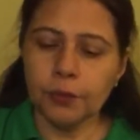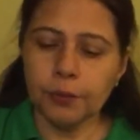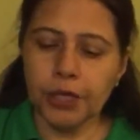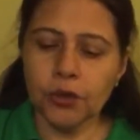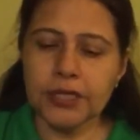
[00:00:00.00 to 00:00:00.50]

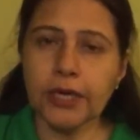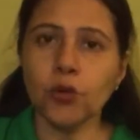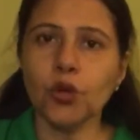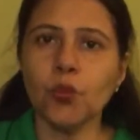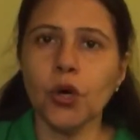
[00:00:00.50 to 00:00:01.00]
because I
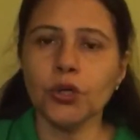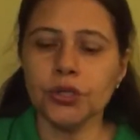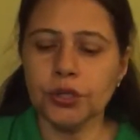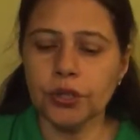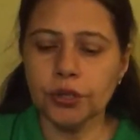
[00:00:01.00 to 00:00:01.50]
don't
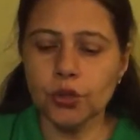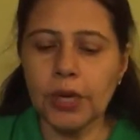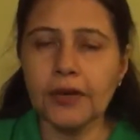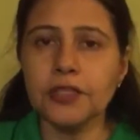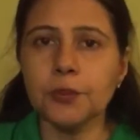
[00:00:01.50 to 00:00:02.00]
want to
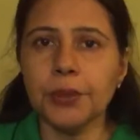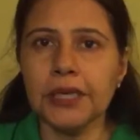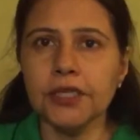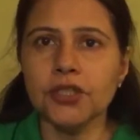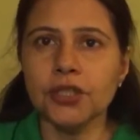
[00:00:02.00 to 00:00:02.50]
have
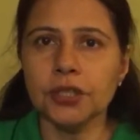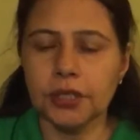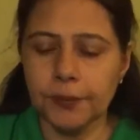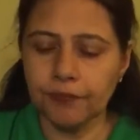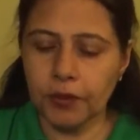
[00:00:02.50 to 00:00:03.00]
spillage
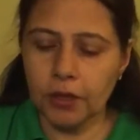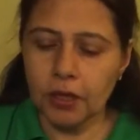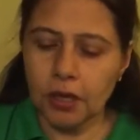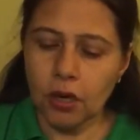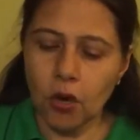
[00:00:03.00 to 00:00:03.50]

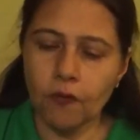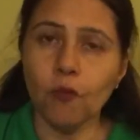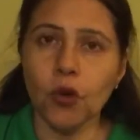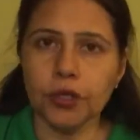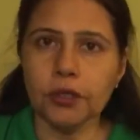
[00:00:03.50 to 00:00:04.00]

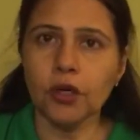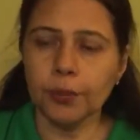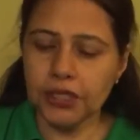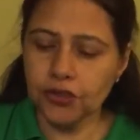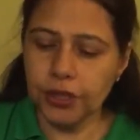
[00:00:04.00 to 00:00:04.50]
of water on
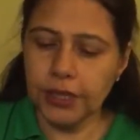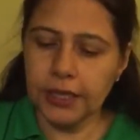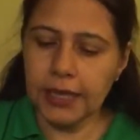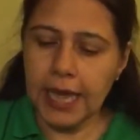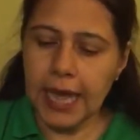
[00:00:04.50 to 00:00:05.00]
my tray,
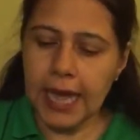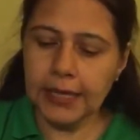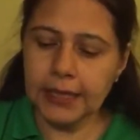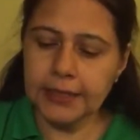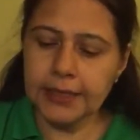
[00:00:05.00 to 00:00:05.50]

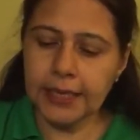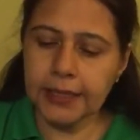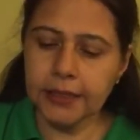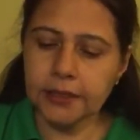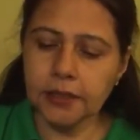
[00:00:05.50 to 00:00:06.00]
and I
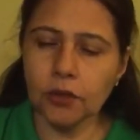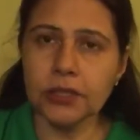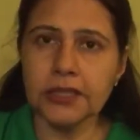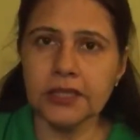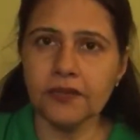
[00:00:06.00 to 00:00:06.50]
take it. Now
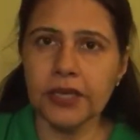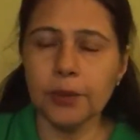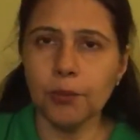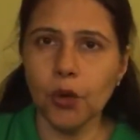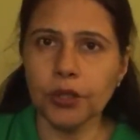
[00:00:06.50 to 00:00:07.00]
this is a very
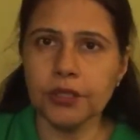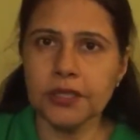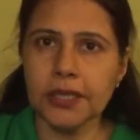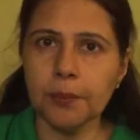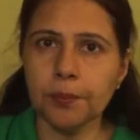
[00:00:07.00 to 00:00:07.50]
important
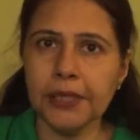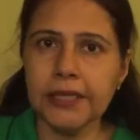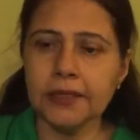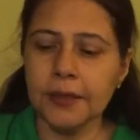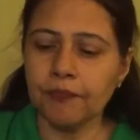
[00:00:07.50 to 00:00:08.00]
step,
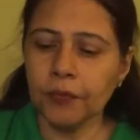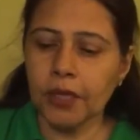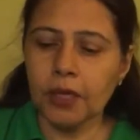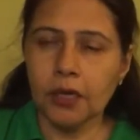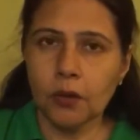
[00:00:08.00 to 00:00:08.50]
please
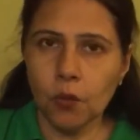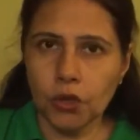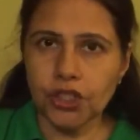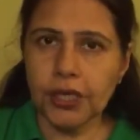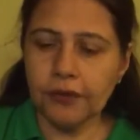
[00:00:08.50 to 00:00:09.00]

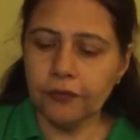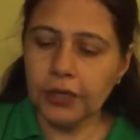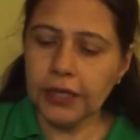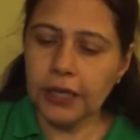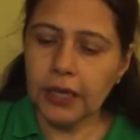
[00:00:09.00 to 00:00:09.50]
watch
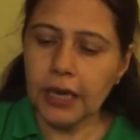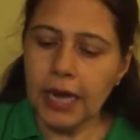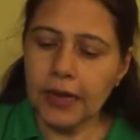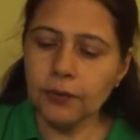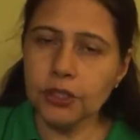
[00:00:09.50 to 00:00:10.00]
carefully.
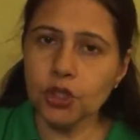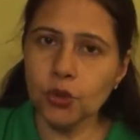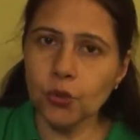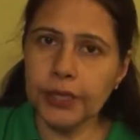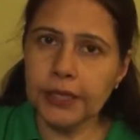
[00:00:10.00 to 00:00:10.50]
I will
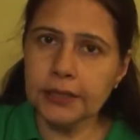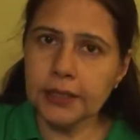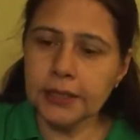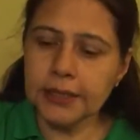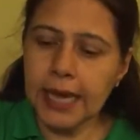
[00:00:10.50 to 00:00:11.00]
squeeze
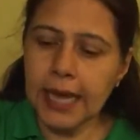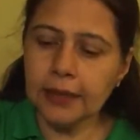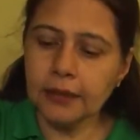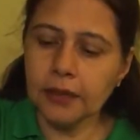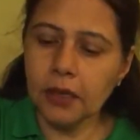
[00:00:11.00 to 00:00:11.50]
it
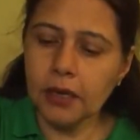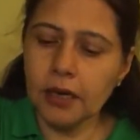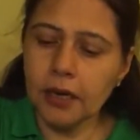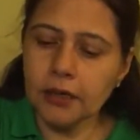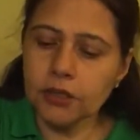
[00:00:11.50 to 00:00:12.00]
and
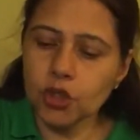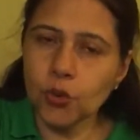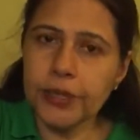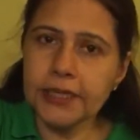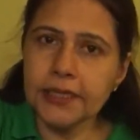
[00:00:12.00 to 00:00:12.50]

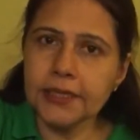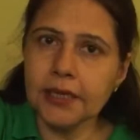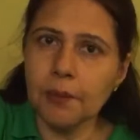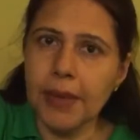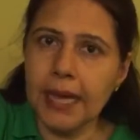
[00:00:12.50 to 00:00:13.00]
squeeze it
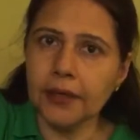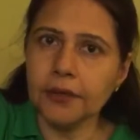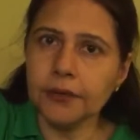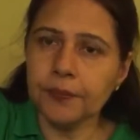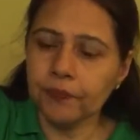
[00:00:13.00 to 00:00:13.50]
in a
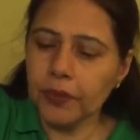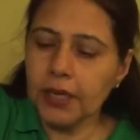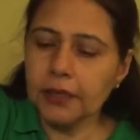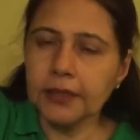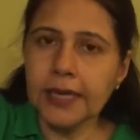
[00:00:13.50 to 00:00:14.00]
manner
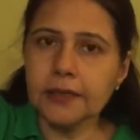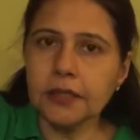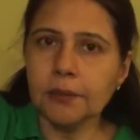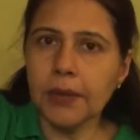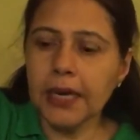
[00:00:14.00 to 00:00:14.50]

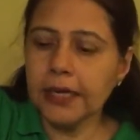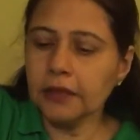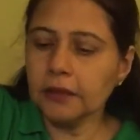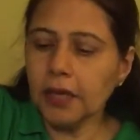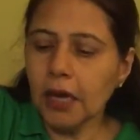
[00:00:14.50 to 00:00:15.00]
that
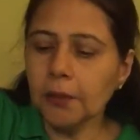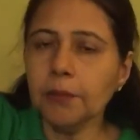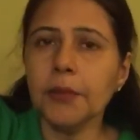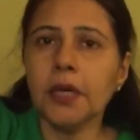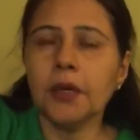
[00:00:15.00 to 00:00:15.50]
my
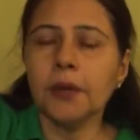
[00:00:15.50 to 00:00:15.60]
thumb